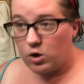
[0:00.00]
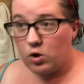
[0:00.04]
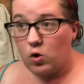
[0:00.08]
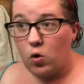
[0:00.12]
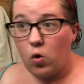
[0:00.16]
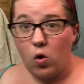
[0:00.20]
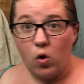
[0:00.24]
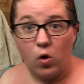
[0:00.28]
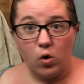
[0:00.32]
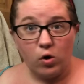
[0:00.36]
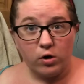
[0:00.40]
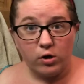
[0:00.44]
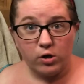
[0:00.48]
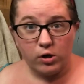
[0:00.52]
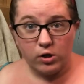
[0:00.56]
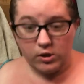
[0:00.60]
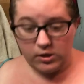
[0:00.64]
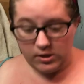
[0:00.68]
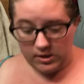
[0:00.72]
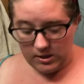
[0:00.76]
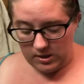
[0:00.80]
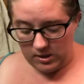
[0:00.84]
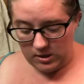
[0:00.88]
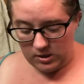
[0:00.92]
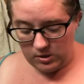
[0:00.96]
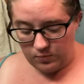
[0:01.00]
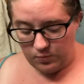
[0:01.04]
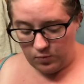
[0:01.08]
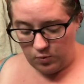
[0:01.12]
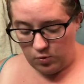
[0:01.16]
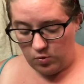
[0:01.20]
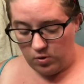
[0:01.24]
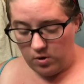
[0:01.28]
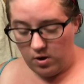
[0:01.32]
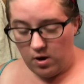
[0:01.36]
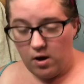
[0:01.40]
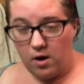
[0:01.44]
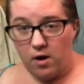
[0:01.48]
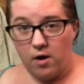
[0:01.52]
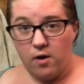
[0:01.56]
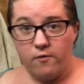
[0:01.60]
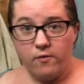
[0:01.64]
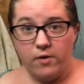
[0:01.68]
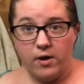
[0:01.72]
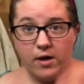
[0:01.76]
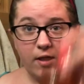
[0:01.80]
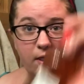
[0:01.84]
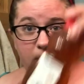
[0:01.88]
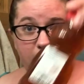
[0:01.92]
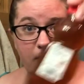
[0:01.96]
quarter teaspoon of
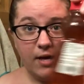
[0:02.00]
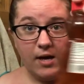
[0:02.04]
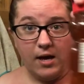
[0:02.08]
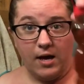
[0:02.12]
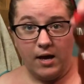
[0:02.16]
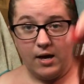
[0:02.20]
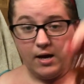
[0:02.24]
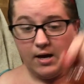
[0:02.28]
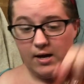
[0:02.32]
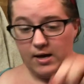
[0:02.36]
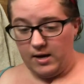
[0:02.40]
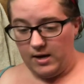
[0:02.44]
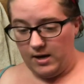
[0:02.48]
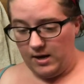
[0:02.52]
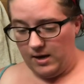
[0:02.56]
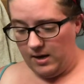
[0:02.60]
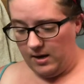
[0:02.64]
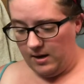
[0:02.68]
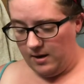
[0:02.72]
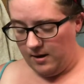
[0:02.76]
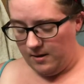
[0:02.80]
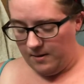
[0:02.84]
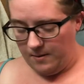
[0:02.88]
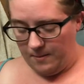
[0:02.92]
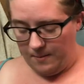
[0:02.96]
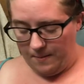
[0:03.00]
the honey,